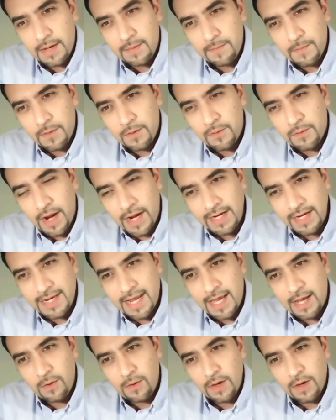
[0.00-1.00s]
right
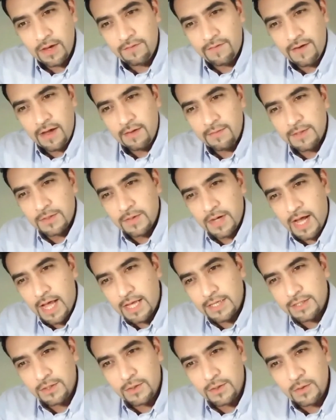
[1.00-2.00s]
now, if I were to
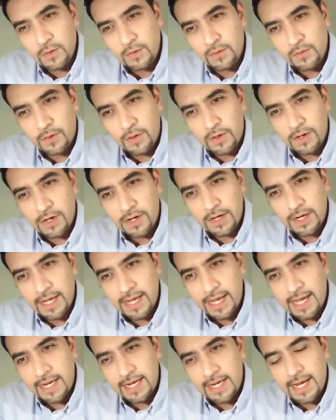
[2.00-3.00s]
ask you for
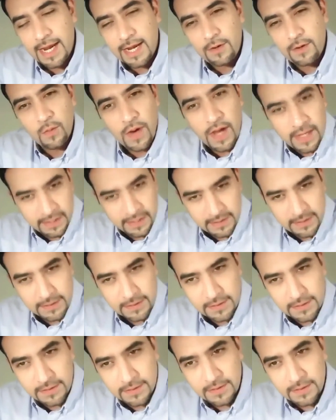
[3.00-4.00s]
an
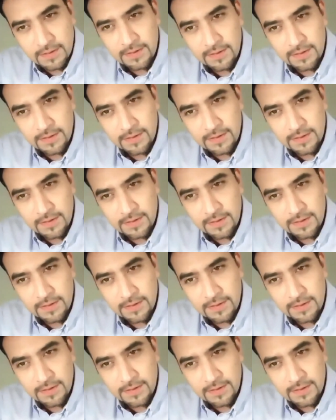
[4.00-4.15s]
advice